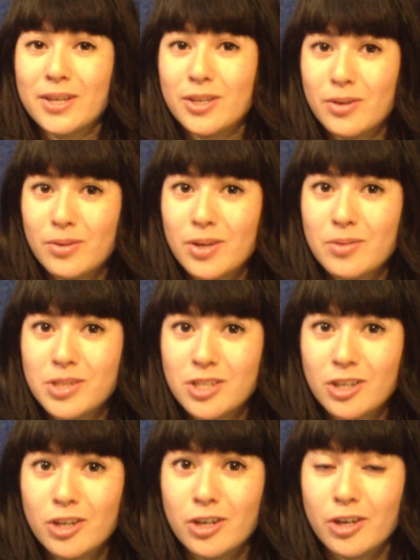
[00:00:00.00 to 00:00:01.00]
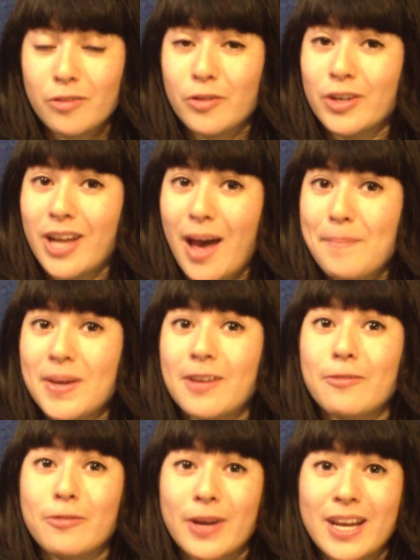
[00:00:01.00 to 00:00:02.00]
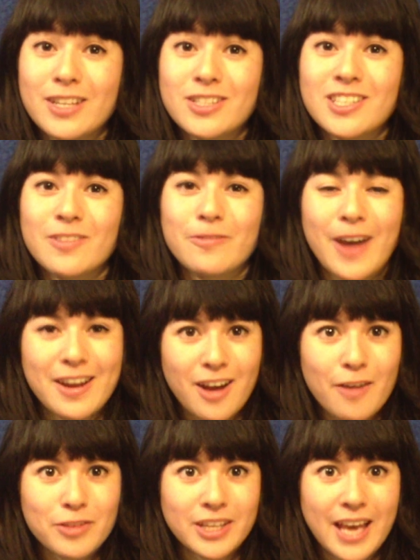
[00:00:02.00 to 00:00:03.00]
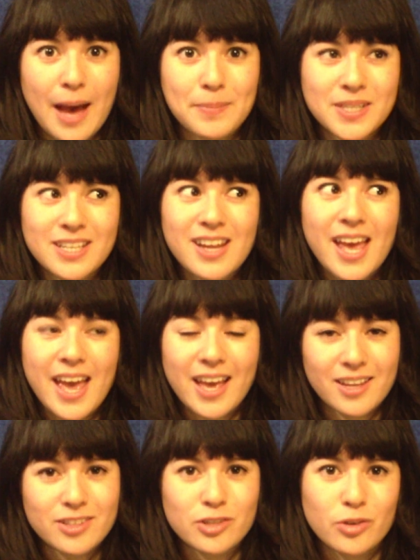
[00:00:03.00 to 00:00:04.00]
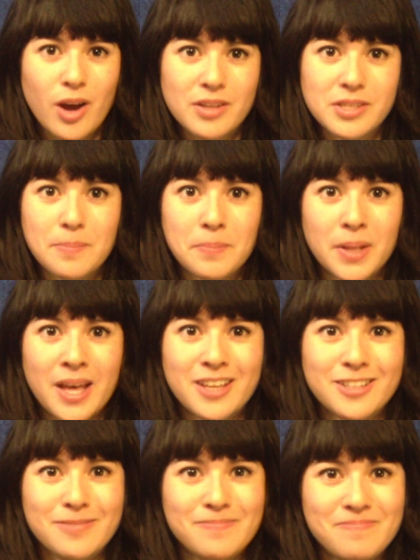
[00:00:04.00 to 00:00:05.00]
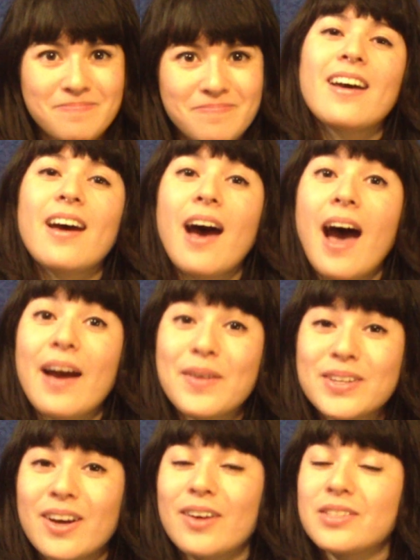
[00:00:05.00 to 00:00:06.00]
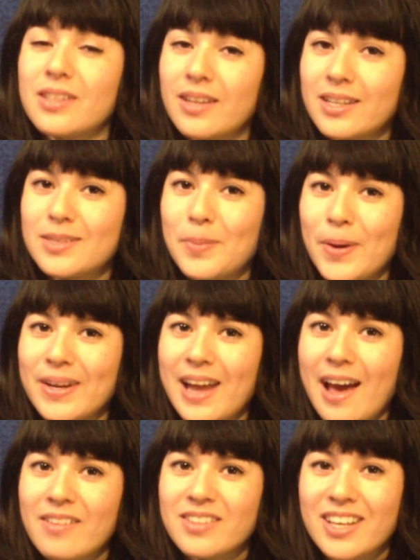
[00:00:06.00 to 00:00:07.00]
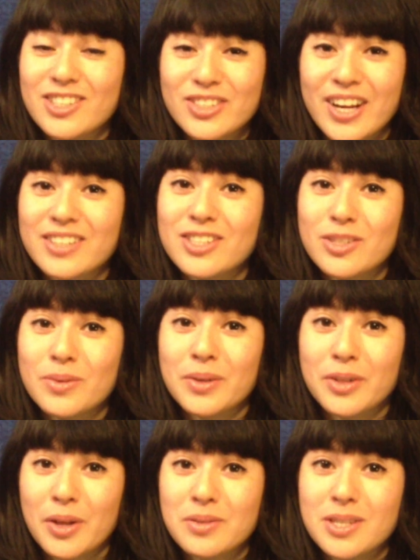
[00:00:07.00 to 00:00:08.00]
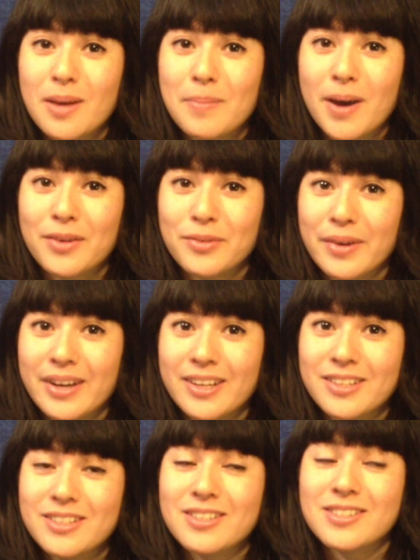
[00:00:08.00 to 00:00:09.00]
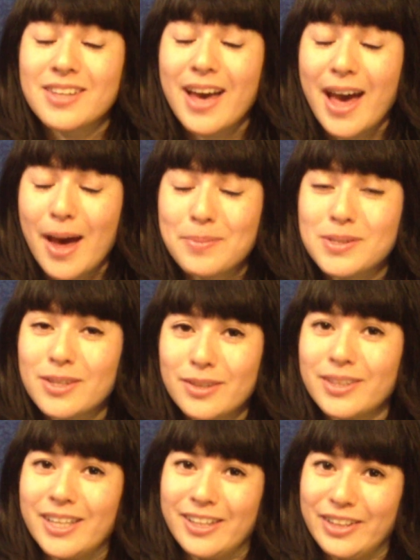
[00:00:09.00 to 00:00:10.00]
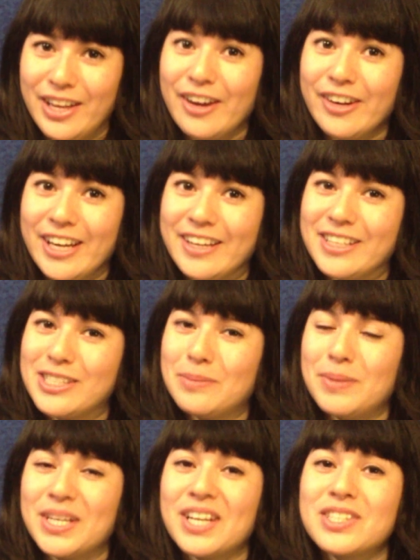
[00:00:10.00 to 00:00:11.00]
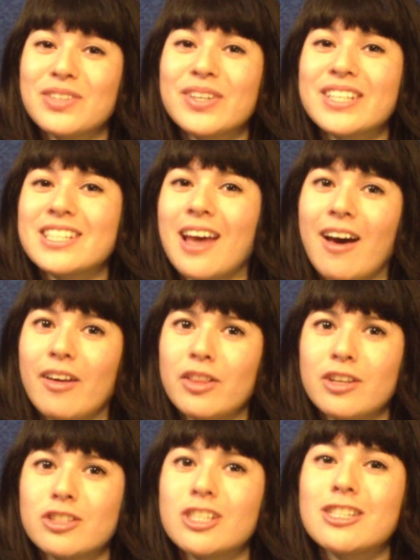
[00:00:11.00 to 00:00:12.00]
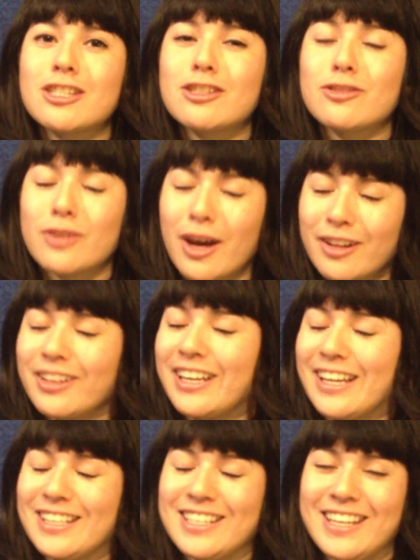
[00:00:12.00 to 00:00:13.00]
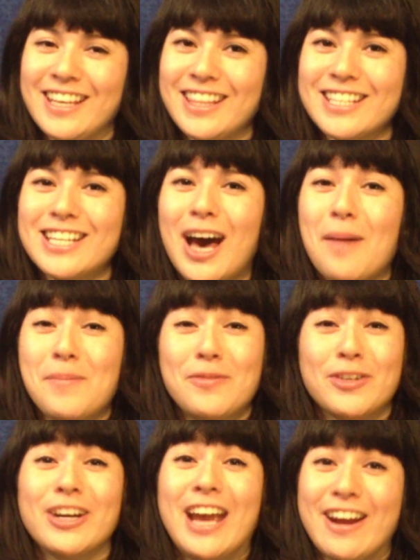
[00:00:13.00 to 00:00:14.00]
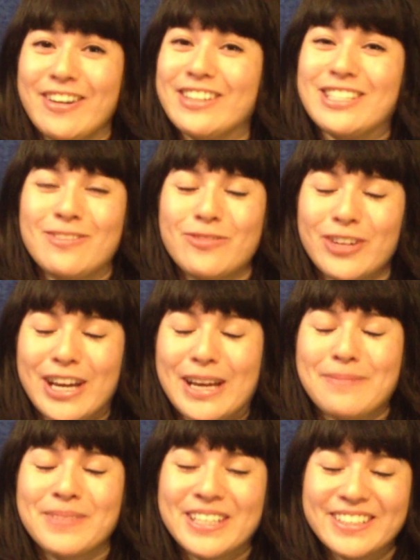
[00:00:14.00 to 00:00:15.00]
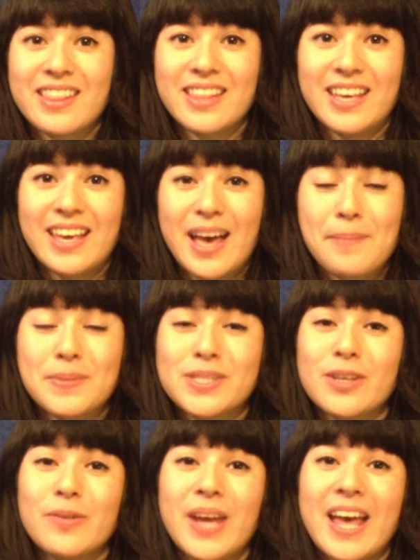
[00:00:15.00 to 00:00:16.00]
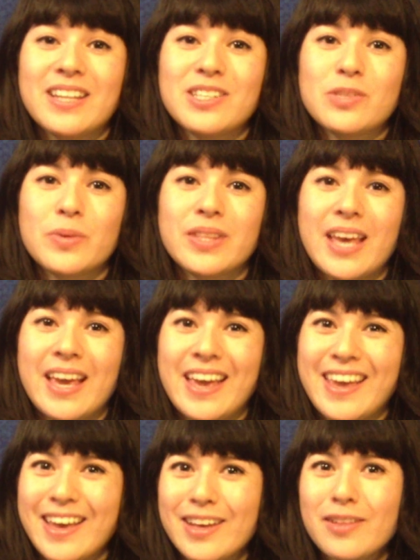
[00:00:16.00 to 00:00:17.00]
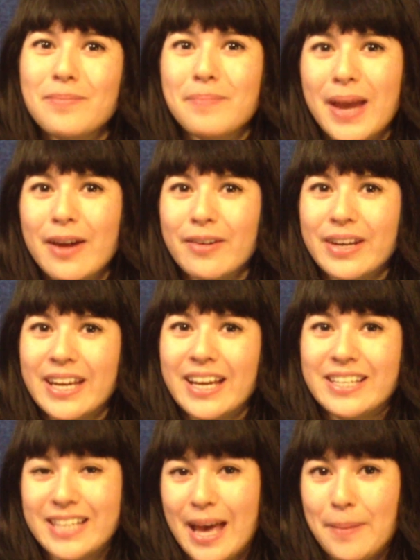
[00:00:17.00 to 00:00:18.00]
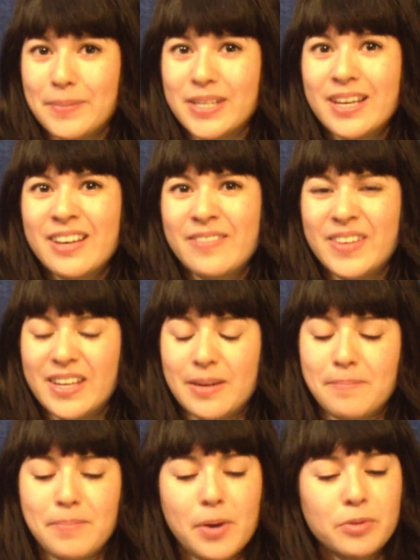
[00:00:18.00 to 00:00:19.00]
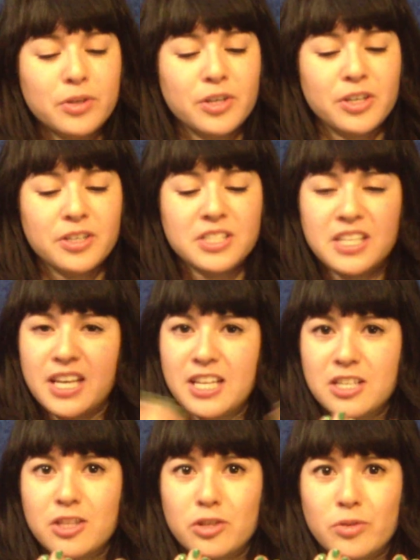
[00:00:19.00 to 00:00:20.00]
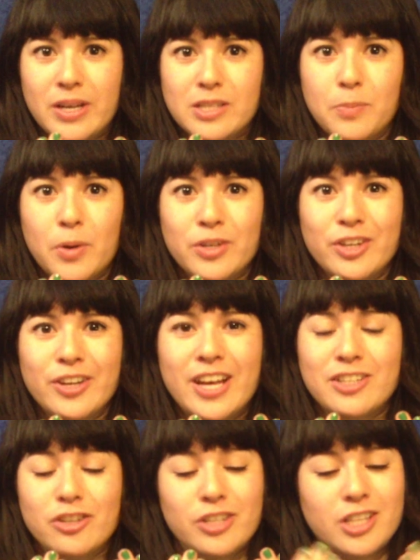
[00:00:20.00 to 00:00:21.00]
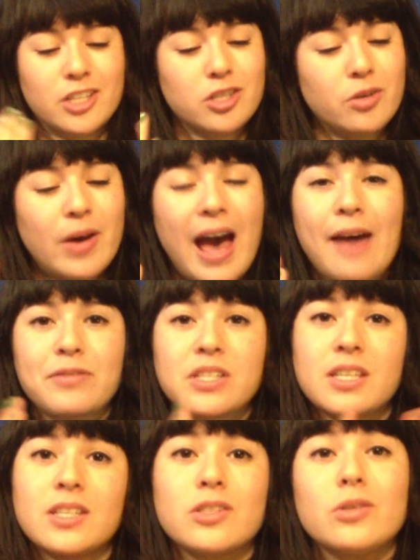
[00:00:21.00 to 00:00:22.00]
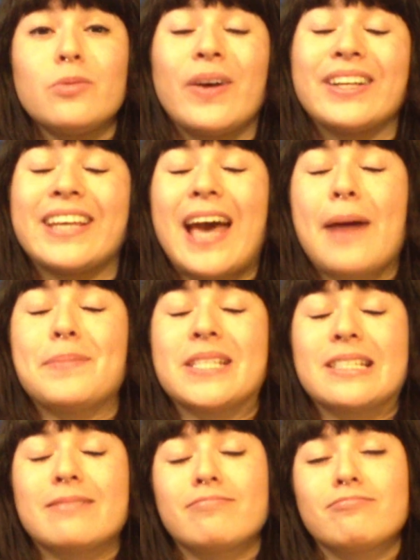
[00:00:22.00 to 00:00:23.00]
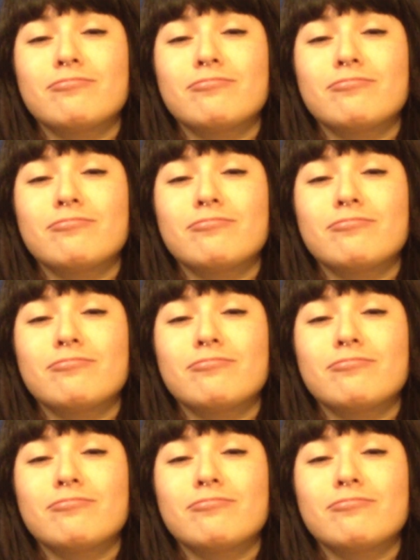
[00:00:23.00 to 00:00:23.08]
Kudos to her for not being afraid to fight off the captain and draw some blood. I would also like to point out that trying to do a close-up on Rand is absolutely hilarious because you can tell they're just struggling to get the top of her hair into frame. The episode ends with a Hail Mary attempt, getting both Kirks into the transporter and turning the 2 halves into 1 captain.